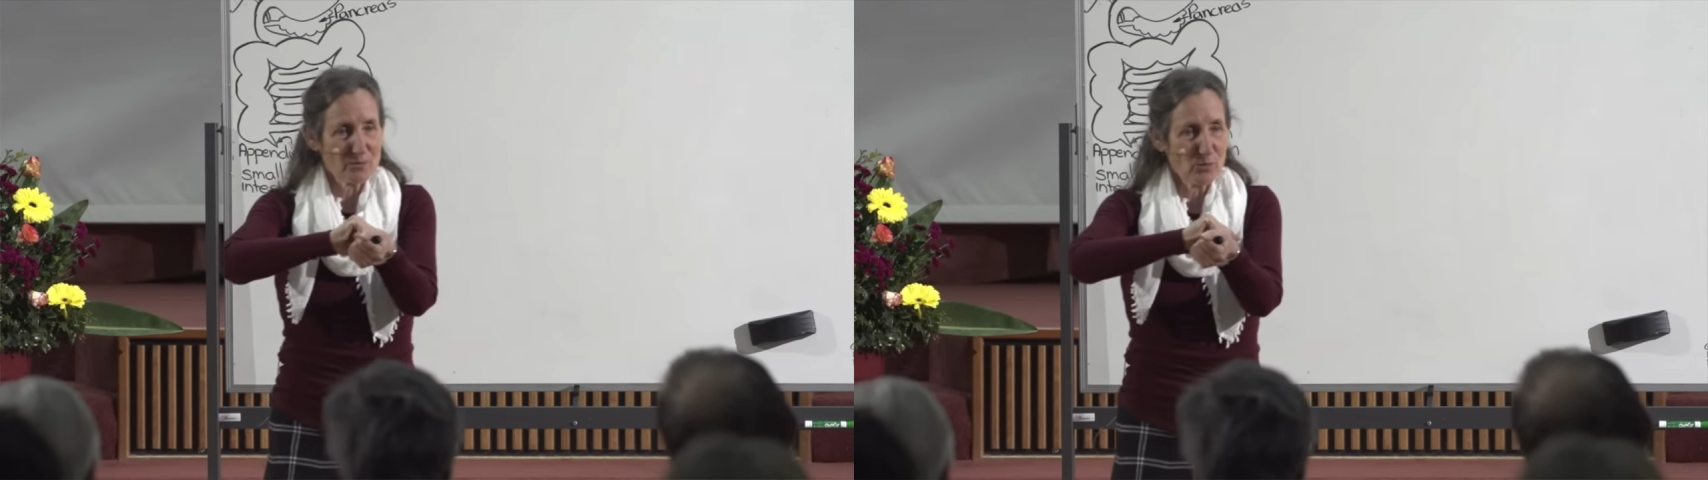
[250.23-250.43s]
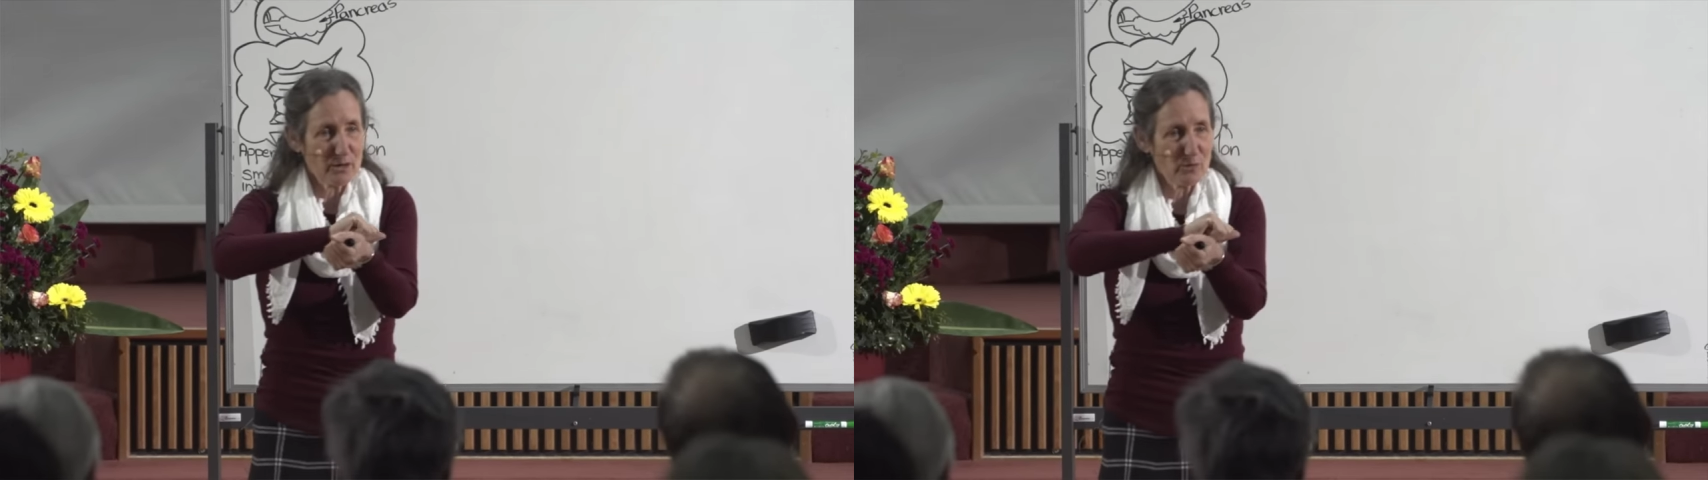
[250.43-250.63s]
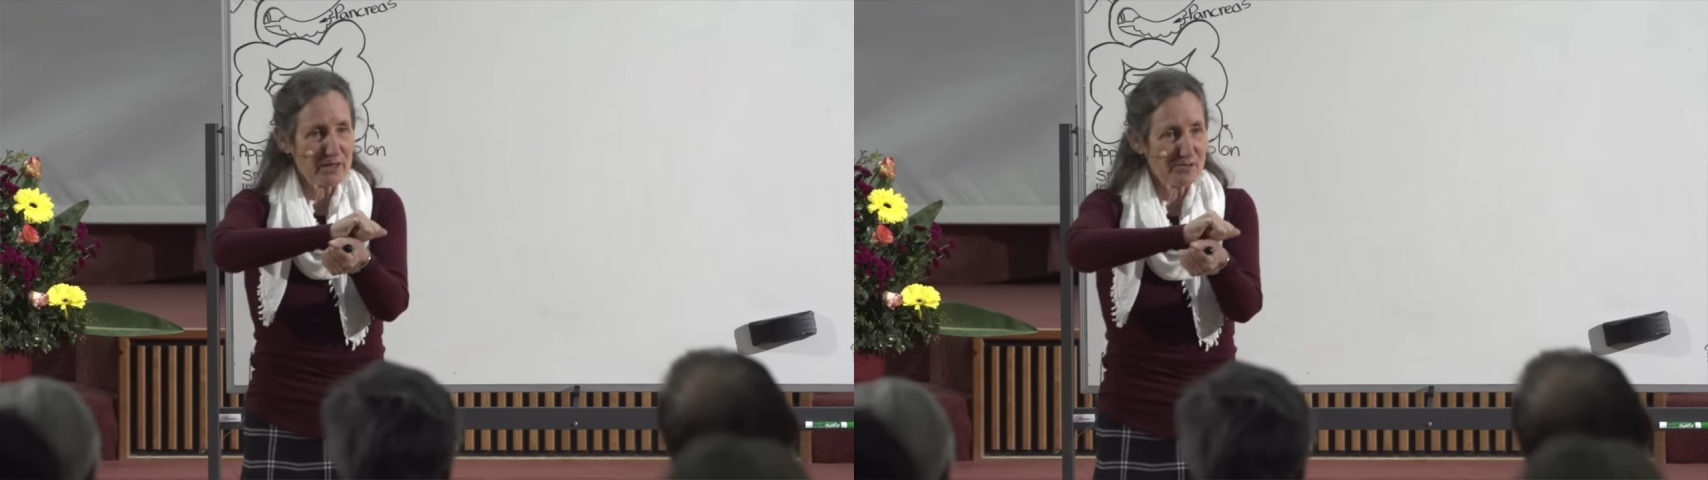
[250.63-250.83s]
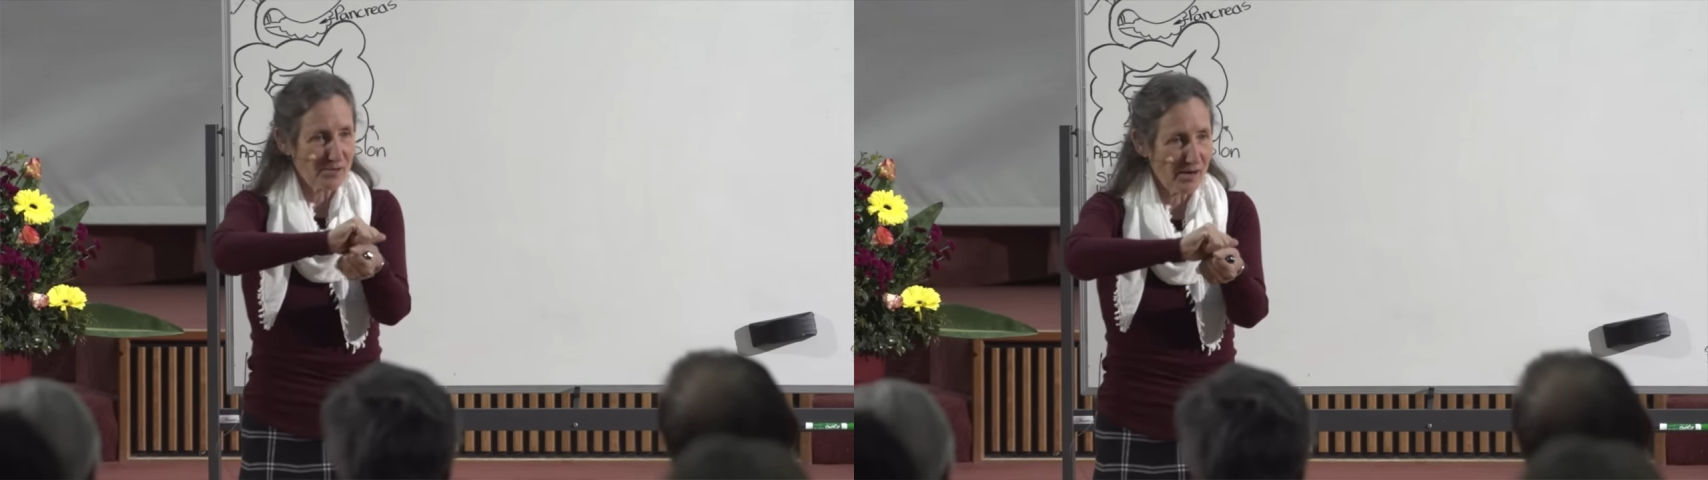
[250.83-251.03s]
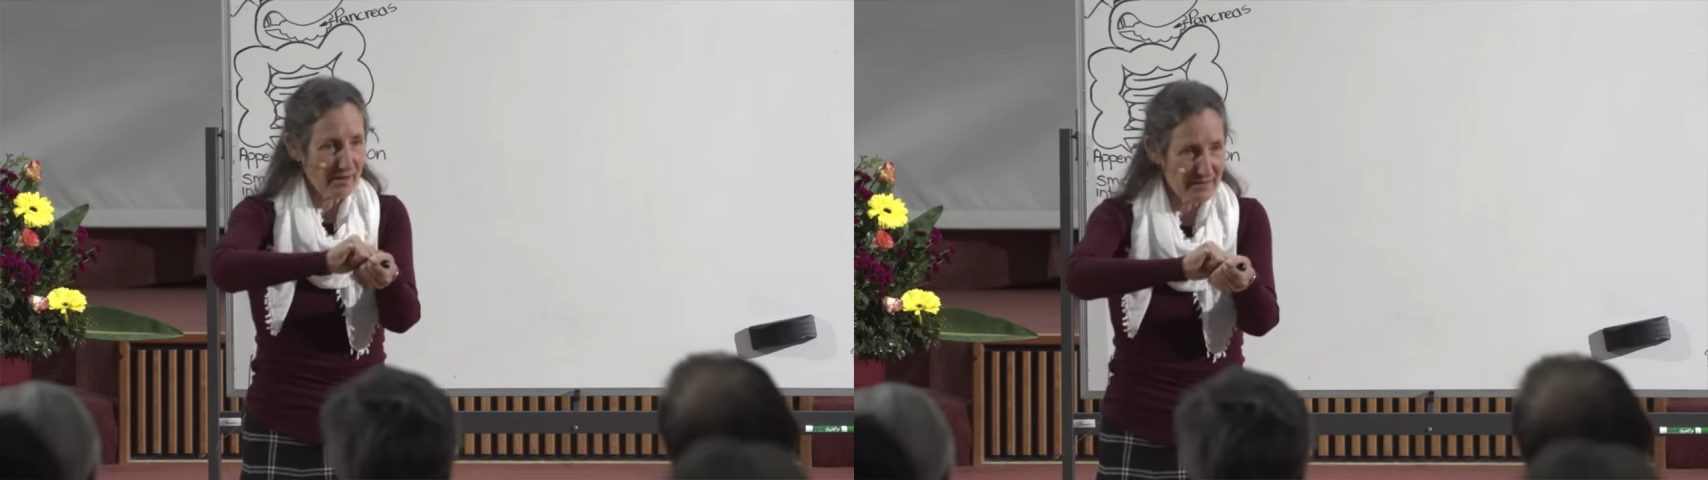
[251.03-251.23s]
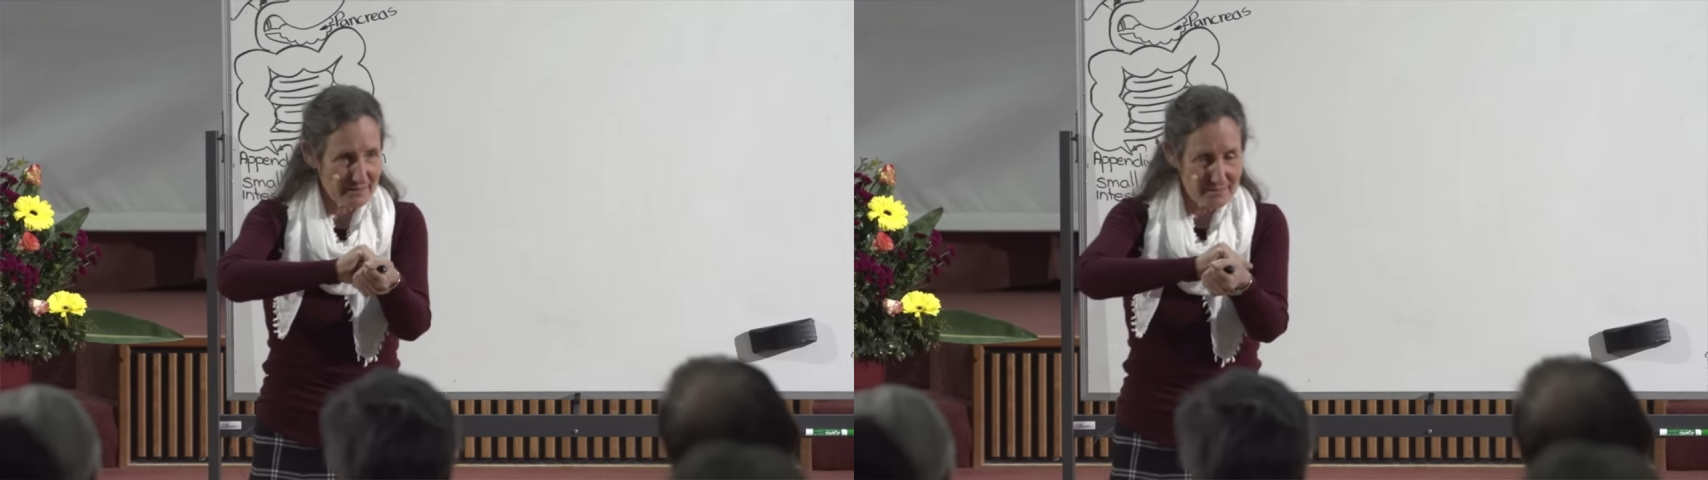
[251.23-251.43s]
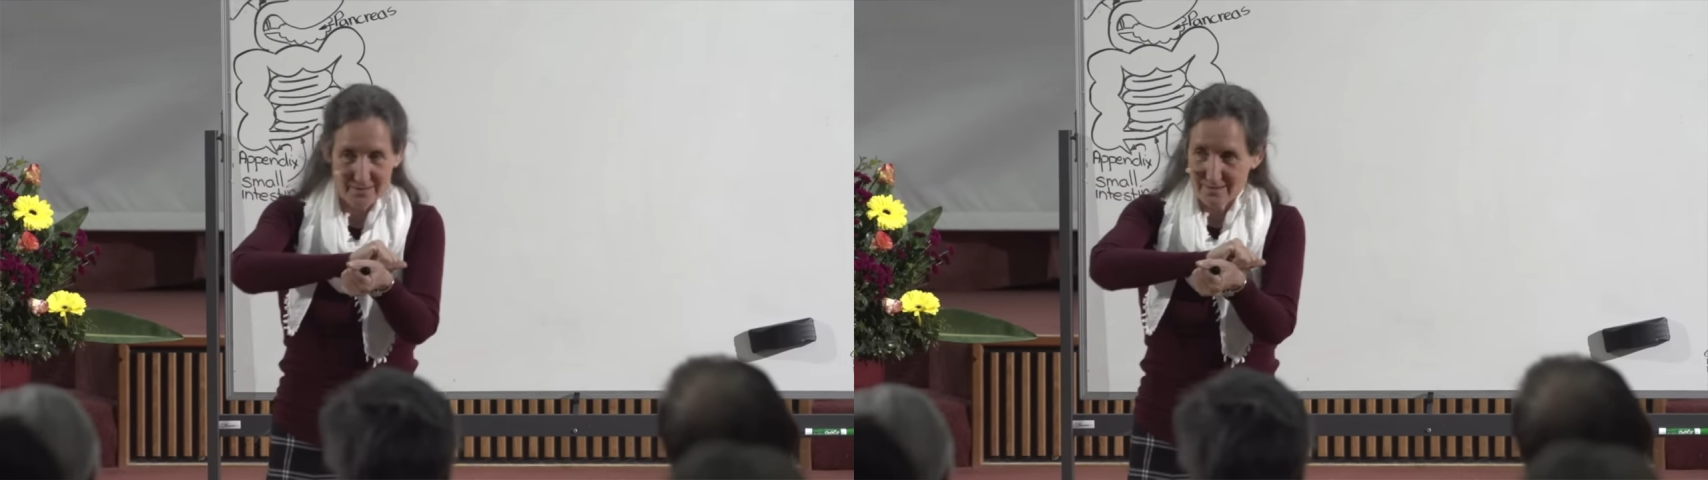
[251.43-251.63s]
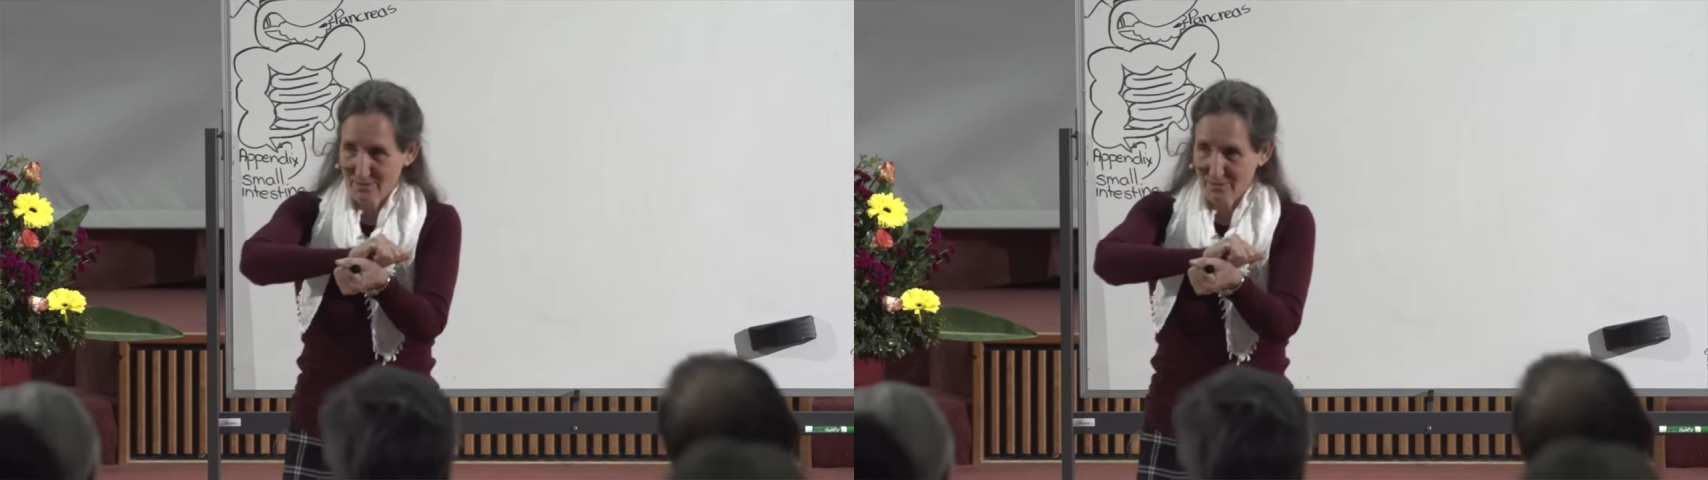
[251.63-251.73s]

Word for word: And what do we grind?